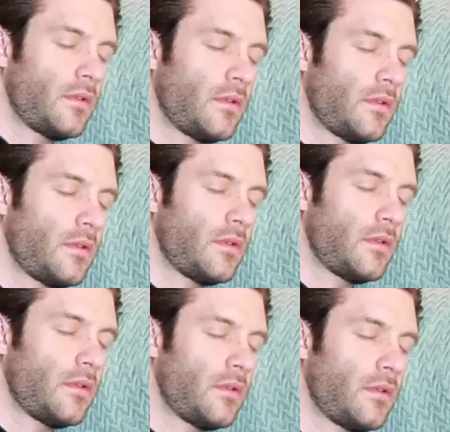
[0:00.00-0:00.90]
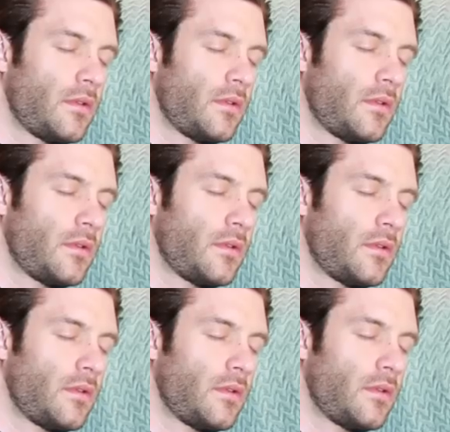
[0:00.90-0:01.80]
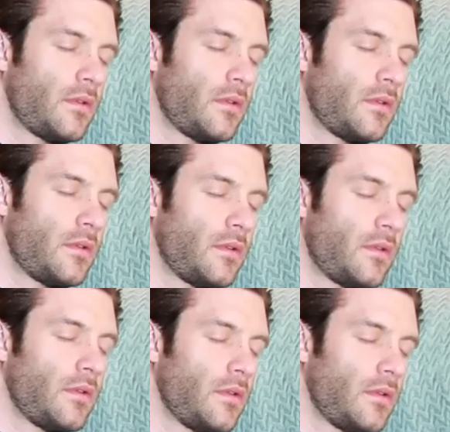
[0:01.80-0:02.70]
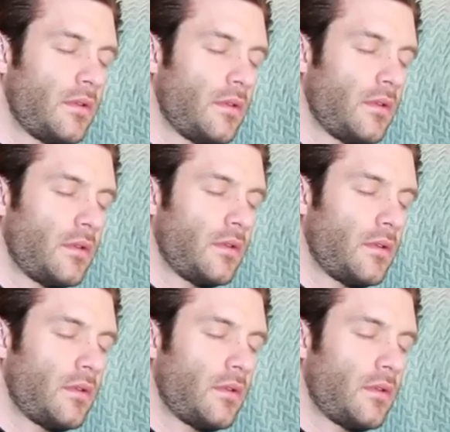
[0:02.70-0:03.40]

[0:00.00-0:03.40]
(silence)